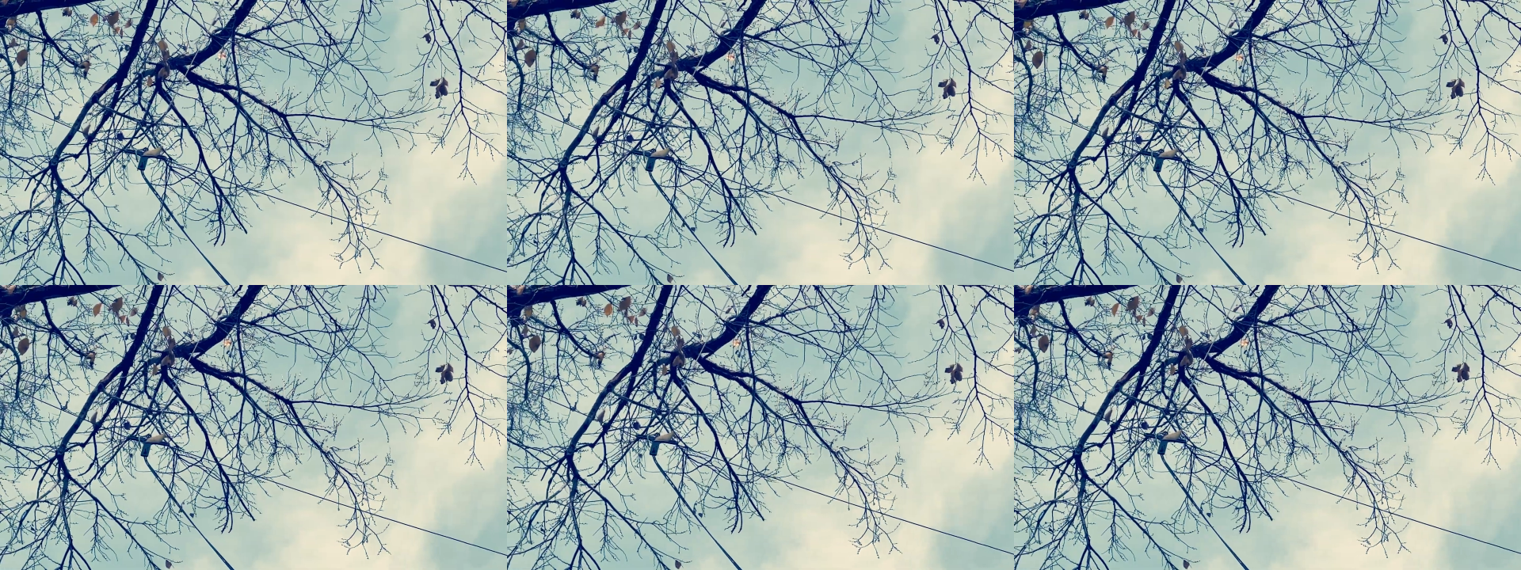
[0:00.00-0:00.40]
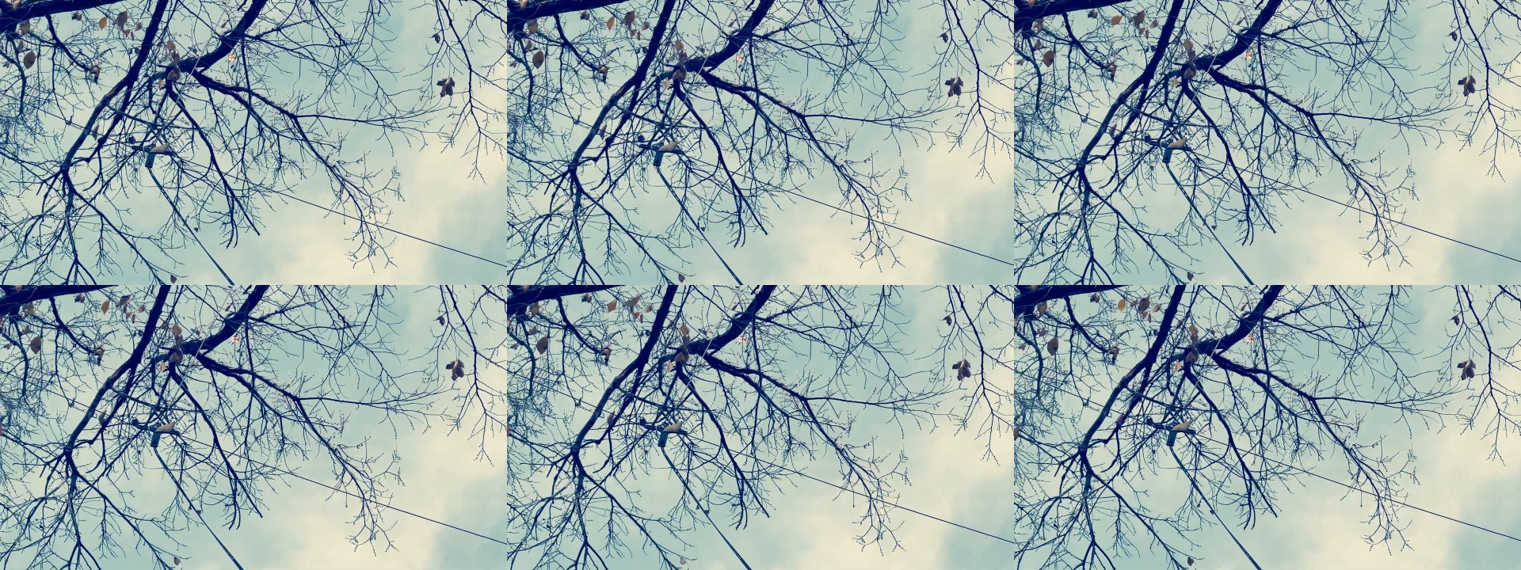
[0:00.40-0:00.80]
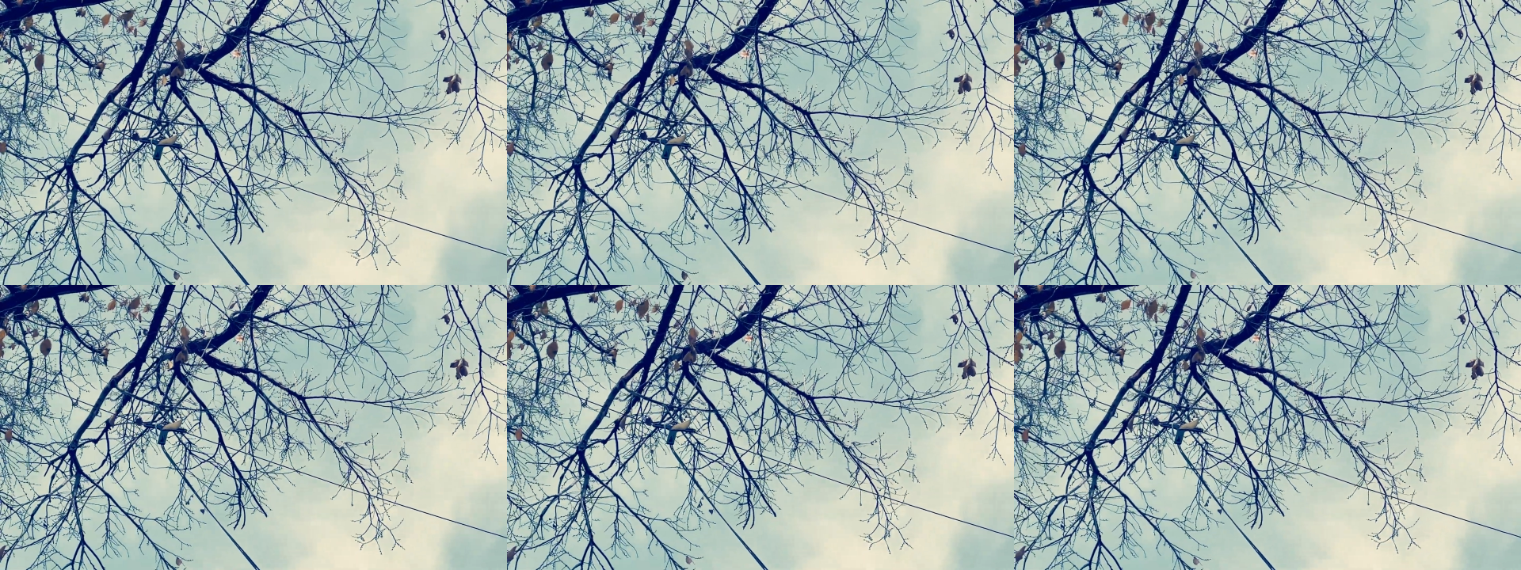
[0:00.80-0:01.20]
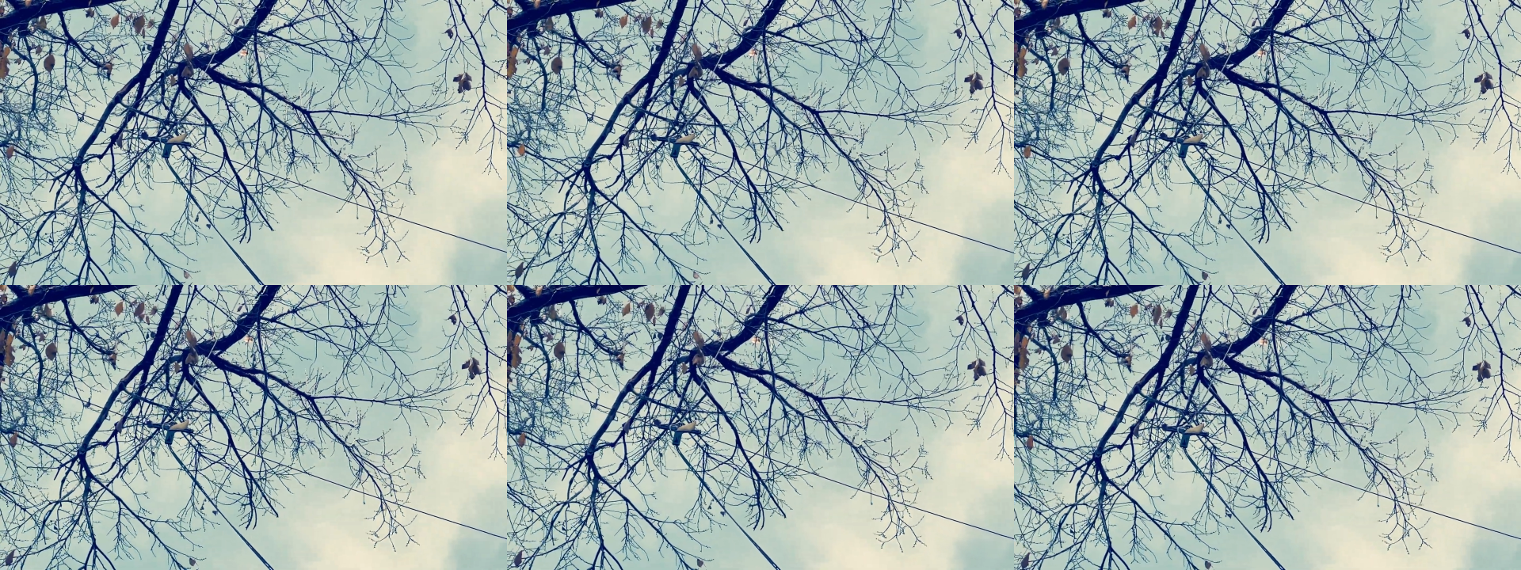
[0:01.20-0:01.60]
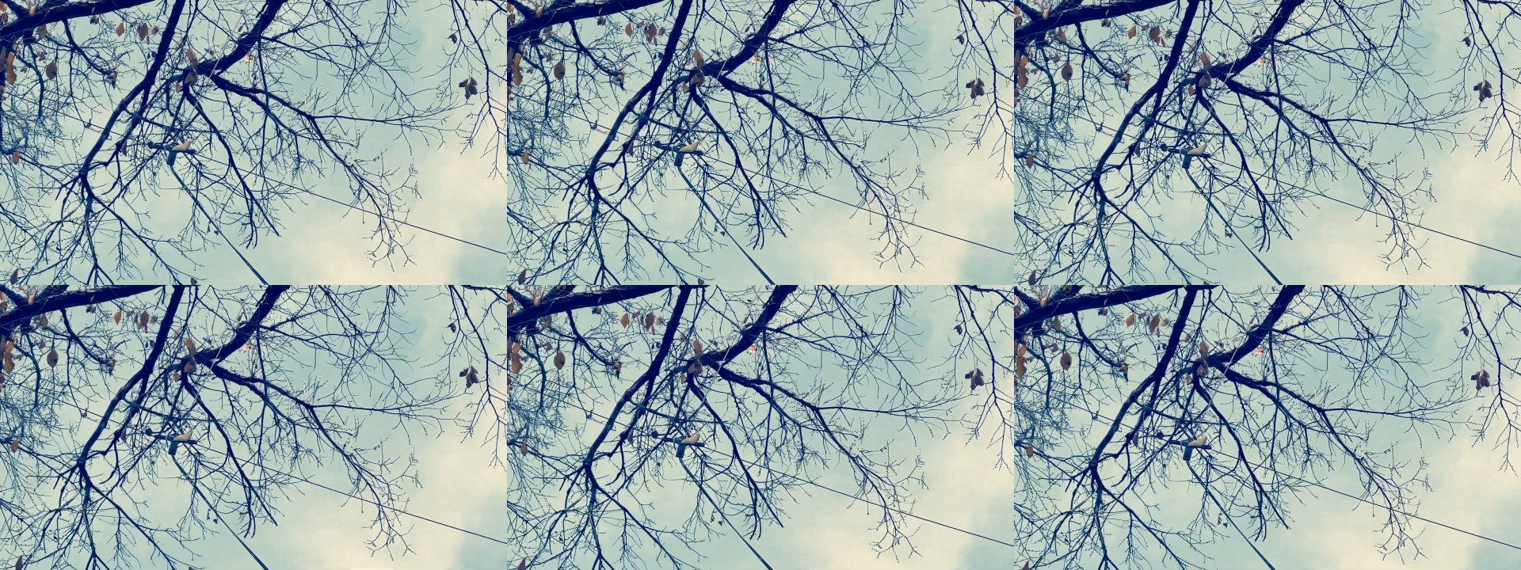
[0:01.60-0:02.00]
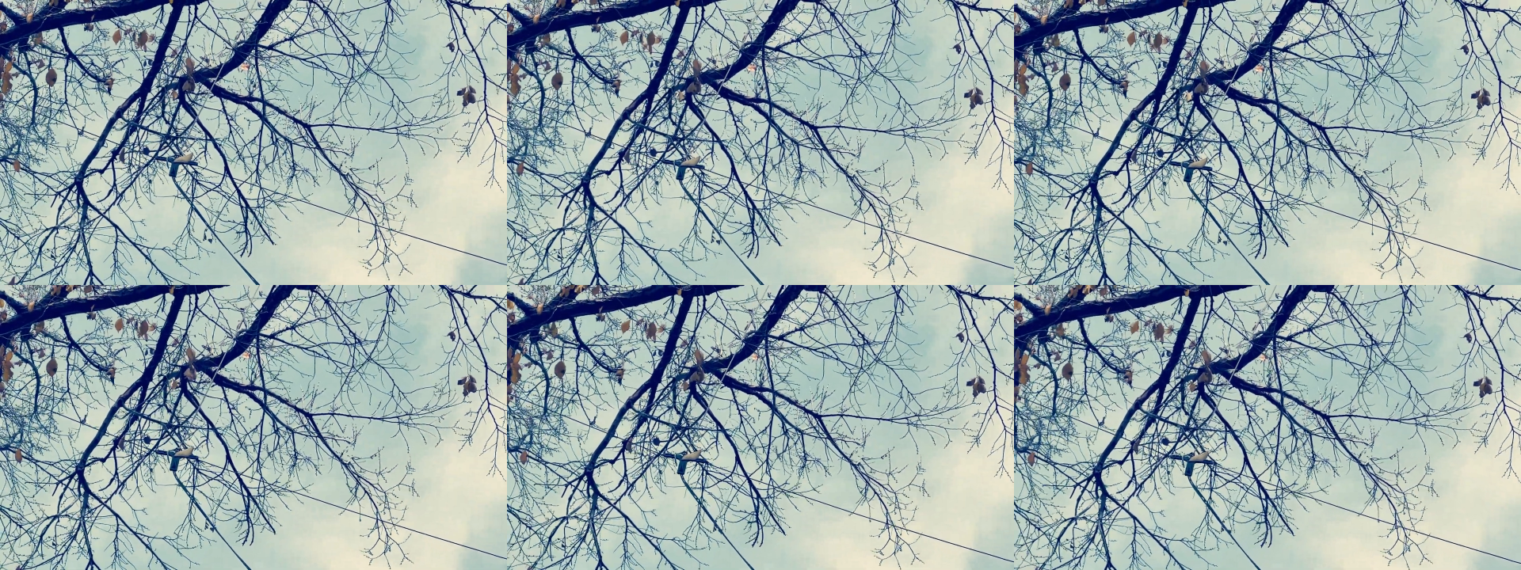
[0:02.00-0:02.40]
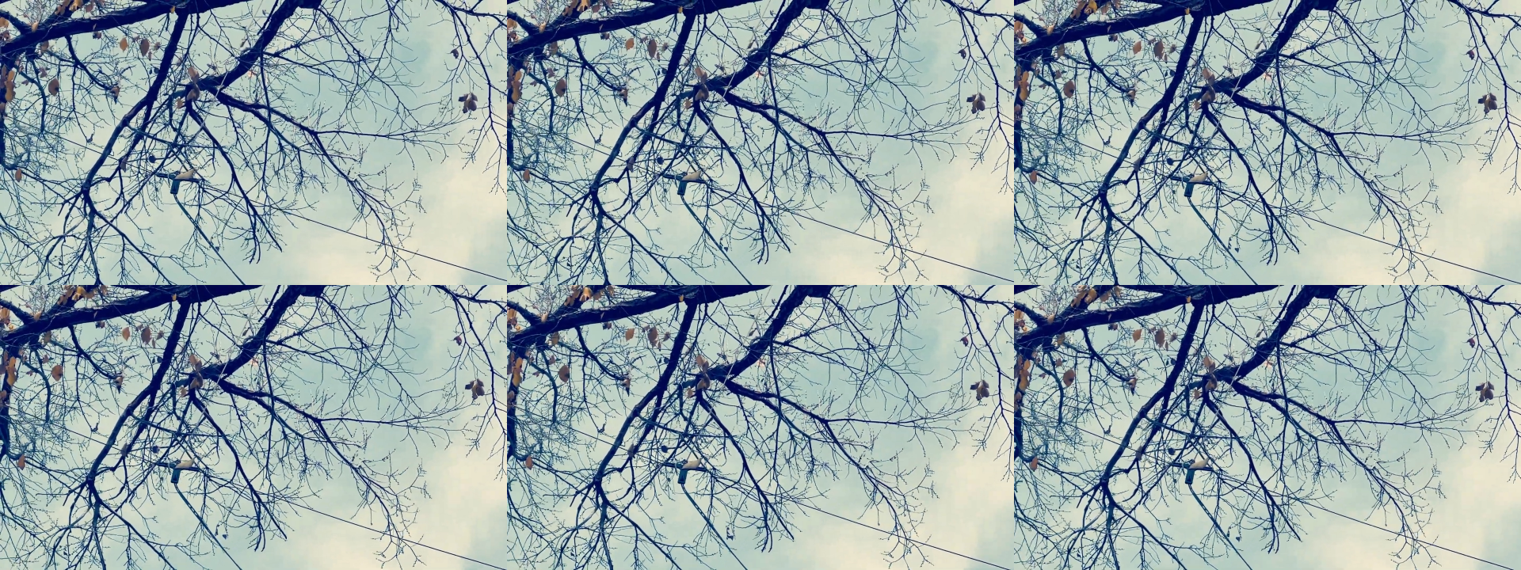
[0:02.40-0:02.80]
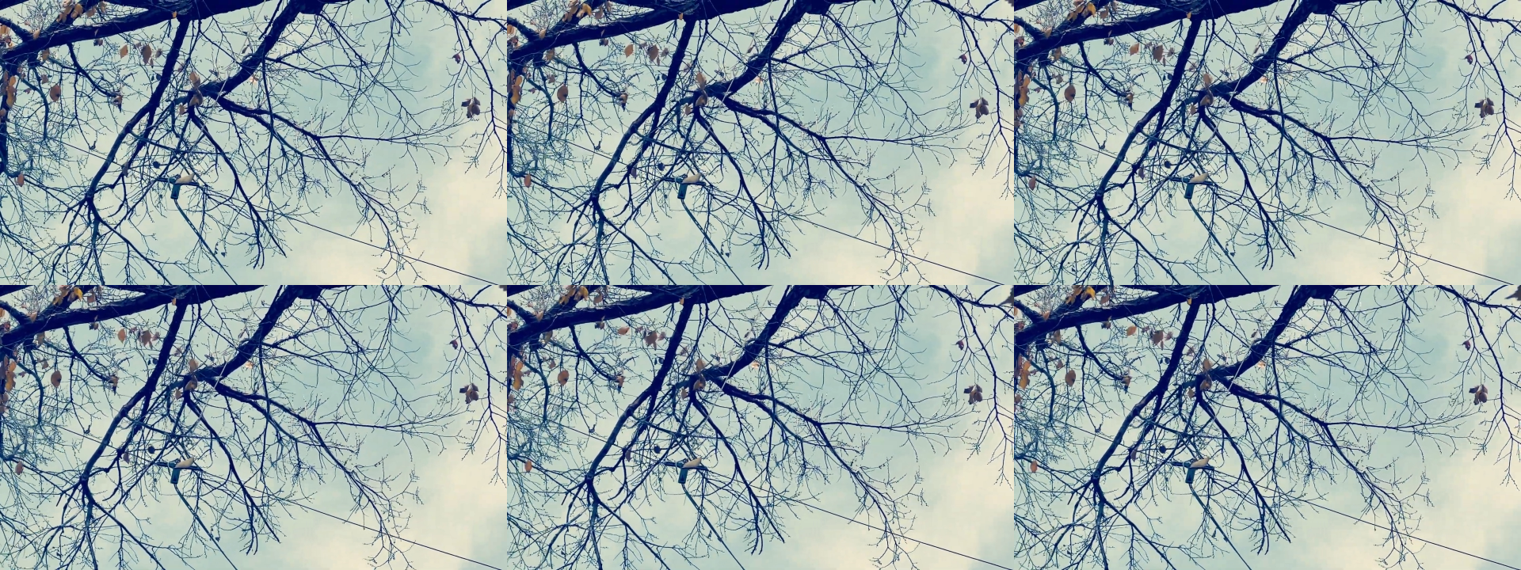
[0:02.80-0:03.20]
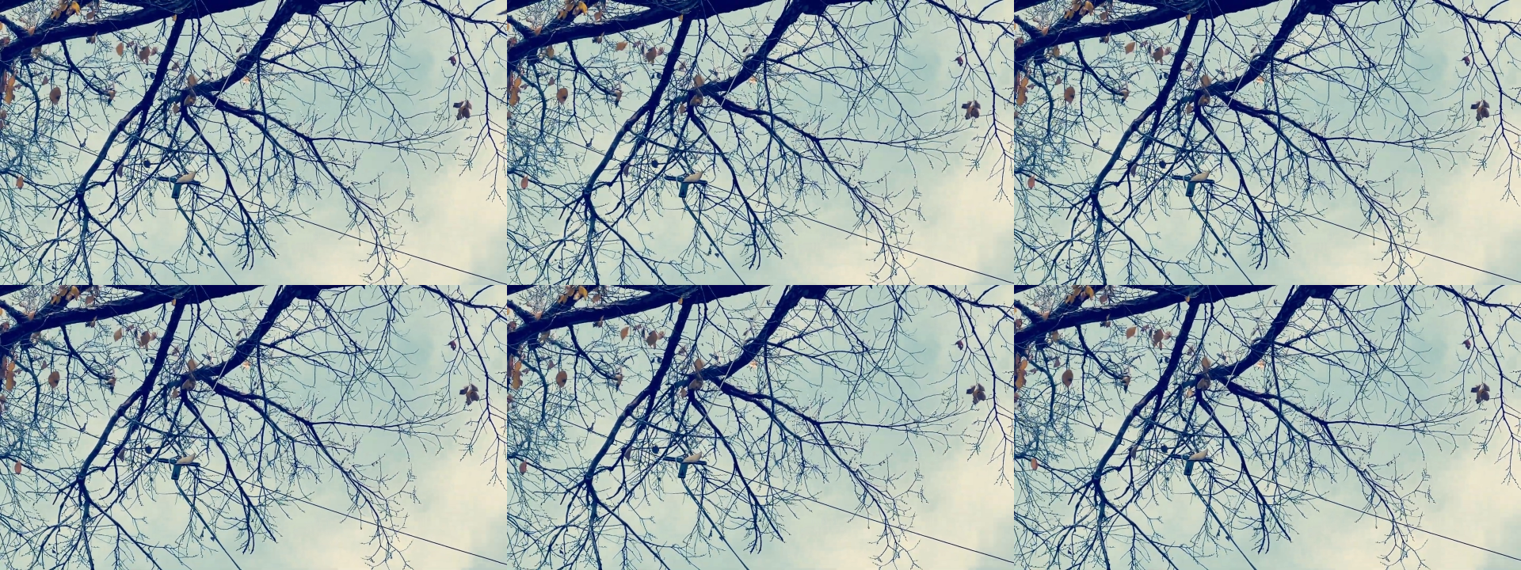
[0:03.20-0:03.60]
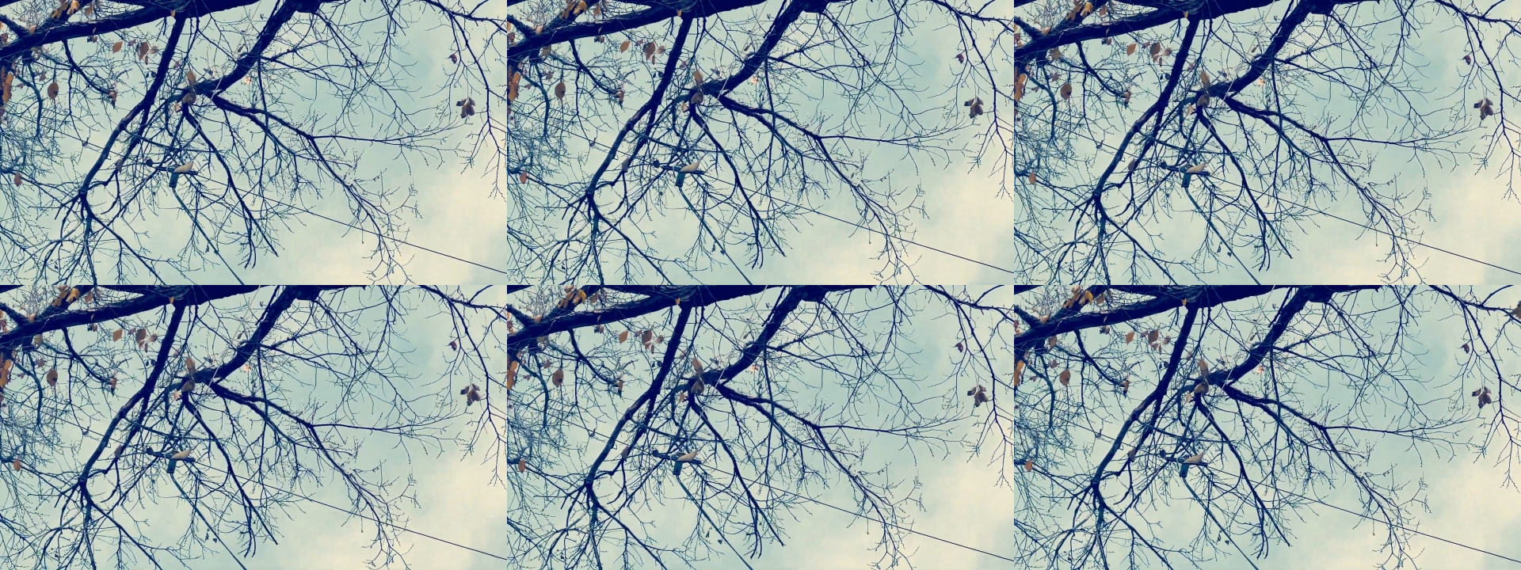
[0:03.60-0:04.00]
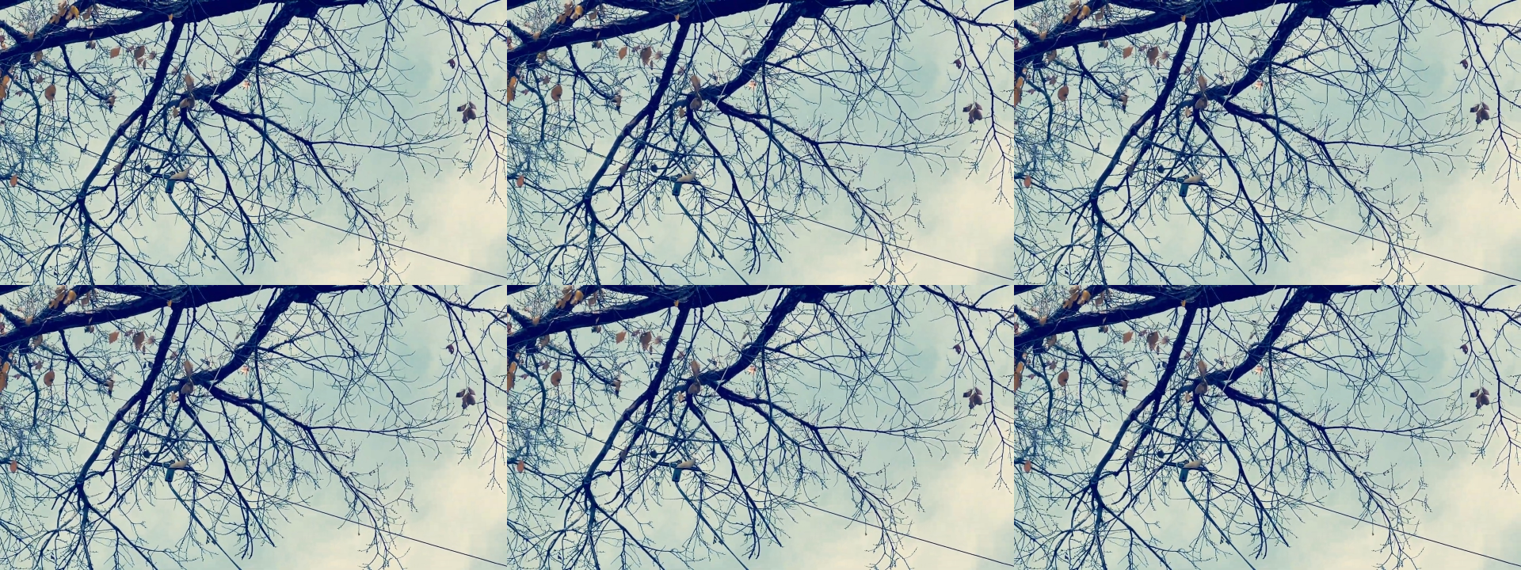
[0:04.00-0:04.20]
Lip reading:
Nobody's mouth can be seen.